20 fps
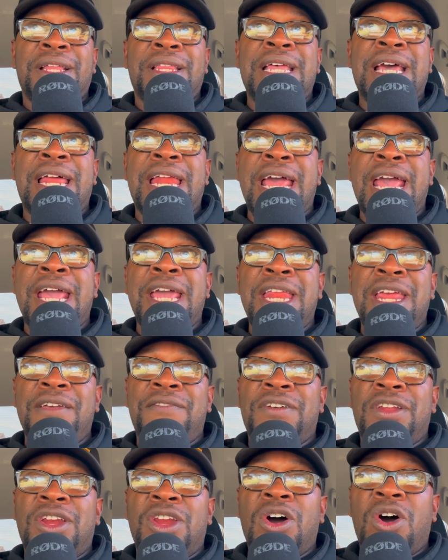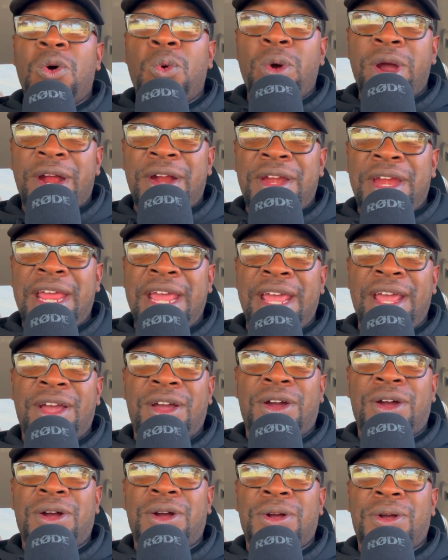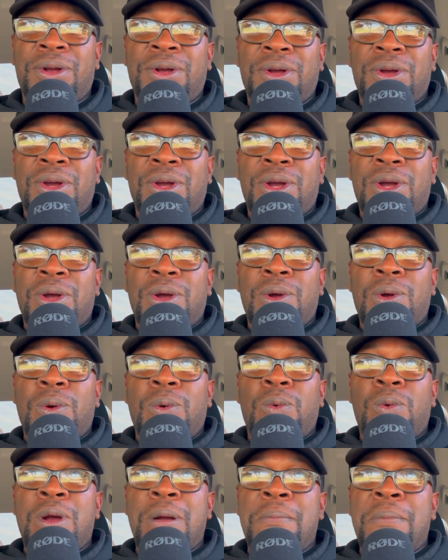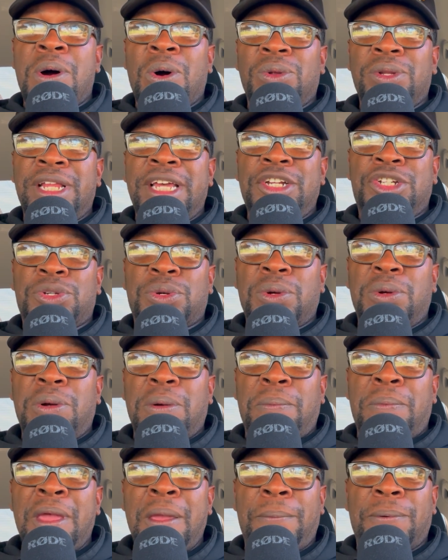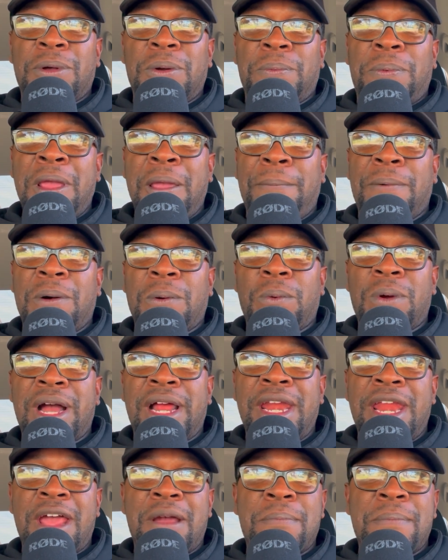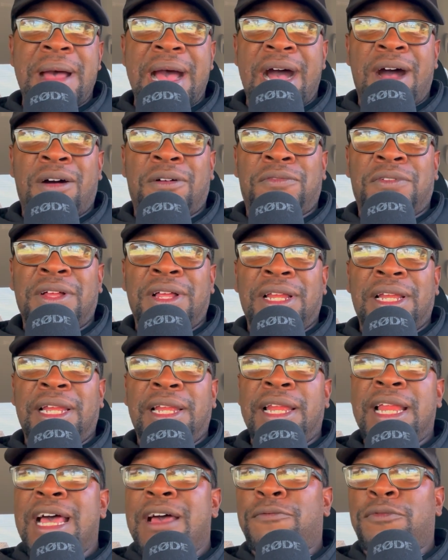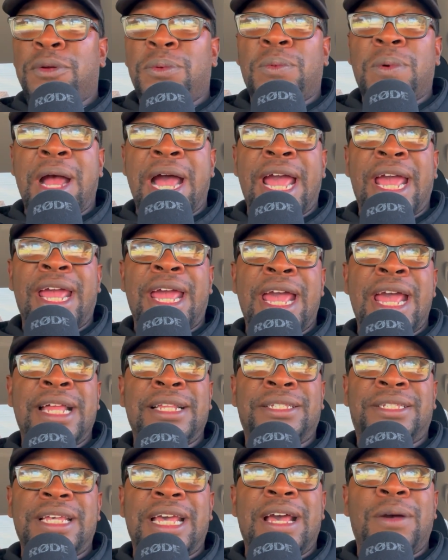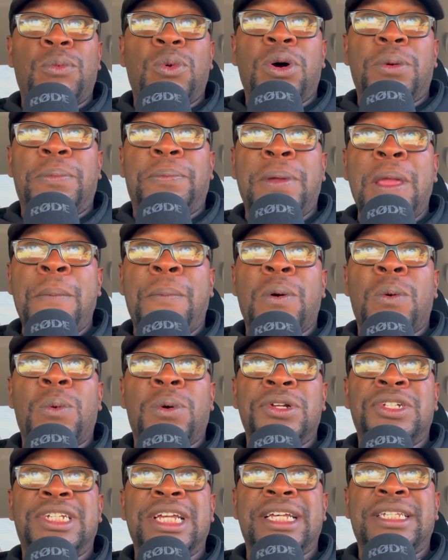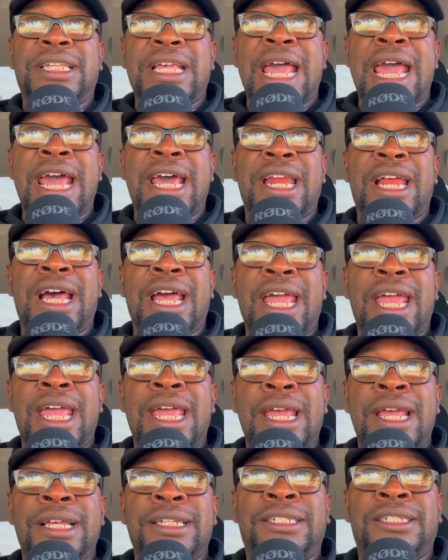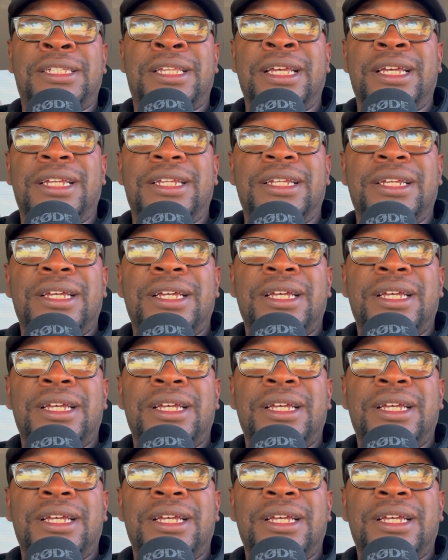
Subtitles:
that ain't even nowhere near remotely true. People run their mouth left and right, and will people will just in an instant